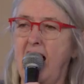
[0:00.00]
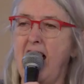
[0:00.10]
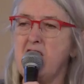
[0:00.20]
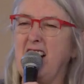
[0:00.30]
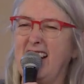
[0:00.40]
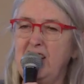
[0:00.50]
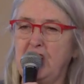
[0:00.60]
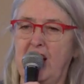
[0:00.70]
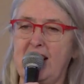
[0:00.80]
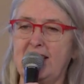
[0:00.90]
how
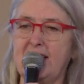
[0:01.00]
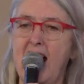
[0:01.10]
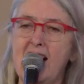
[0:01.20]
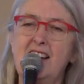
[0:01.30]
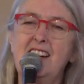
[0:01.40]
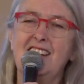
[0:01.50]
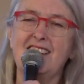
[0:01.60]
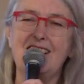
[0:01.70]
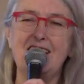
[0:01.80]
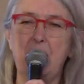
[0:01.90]
cliche is that?
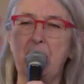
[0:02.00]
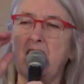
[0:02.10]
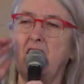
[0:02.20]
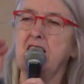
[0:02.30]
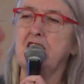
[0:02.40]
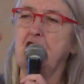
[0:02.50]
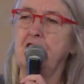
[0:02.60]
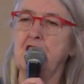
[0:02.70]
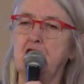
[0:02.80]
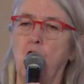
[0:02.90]
And I said something like, "There's a
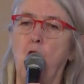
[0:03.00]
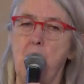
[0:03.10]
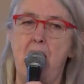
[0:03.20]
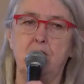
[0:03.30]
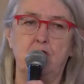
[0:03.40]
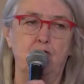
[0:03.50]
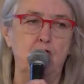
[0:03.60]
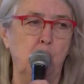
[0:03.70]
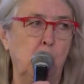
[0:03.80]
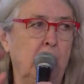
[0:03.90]
good, the Dormouse
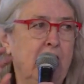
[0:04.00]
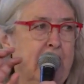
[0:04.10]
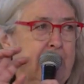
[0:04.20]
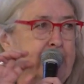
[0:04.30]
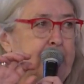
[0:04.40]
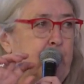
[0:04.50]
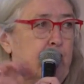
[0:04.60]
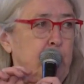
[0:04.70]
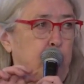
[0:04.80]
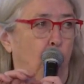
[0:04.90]
rule is a
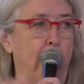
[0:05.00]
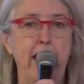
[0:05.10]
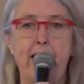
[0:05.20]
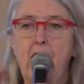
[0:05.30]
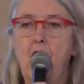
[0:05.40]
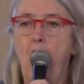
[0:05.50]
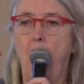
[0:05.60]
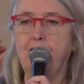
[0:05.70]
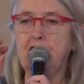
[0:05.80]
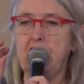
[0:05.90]
good way
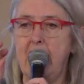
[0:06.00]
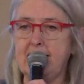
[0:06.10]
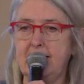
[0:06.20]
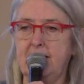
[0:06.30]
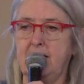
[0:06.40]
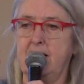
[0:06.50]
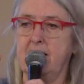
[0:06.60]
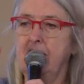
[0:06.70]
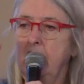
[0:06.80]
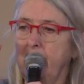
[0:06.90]
of
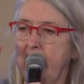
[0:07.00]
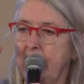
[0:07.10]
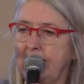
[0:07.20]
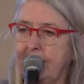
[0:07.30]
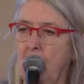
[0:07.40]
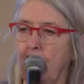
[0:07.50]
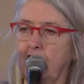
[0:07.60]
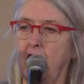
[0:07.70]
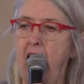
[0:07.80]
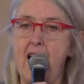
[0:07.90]
testing the
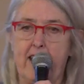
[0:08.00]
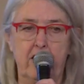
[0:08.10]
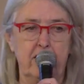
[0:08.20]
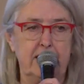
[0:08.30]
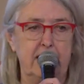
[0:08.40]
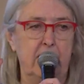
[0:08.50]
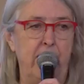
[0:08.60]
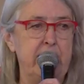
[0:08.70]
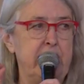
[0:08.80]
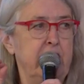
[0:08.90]
historical accuracy of
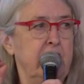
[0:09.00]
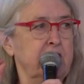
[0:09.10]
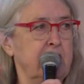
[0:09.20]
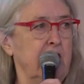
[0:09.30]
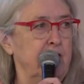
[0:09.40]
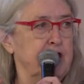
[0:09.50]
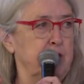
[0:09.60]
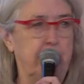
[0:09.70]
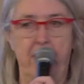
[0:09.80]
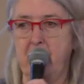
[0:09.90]
any
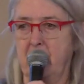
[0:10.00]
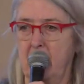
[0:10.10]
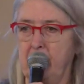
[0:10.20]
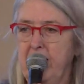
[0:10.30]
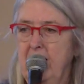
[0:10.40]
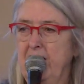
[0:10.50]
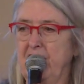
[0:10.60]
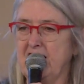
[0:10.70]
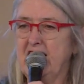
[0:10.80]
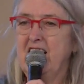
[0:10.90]
television program.
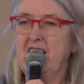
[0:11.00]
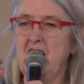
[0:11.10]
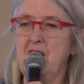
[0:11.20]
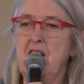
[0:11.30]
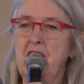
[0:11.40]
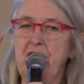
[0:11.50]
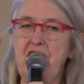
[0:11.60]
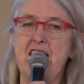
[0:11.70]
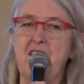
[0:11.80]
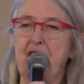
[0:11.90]
That, you know,
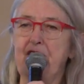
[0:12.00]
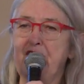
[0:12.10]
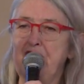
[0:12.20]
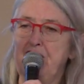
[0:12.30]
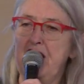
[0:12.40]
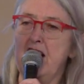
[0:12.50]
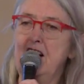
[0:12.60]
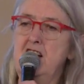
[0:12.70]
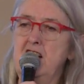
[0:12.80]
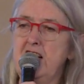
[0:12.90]
the the
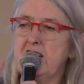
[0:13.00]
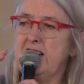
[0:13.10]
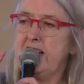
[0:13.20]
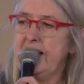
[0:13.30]
earlier it